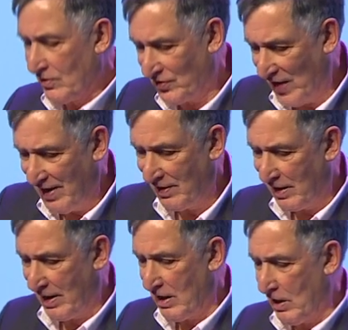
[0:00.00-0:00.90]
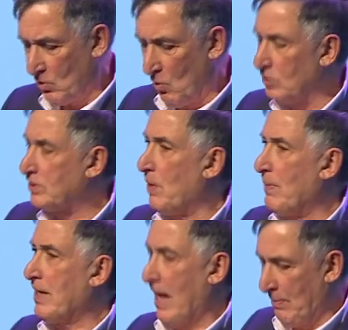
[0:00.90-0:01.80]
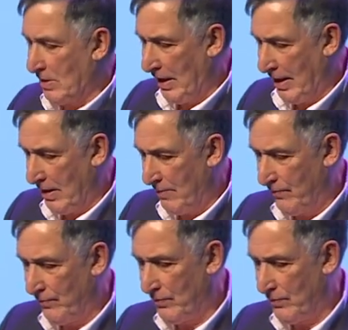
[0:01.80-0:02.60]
Secondly, it also became clear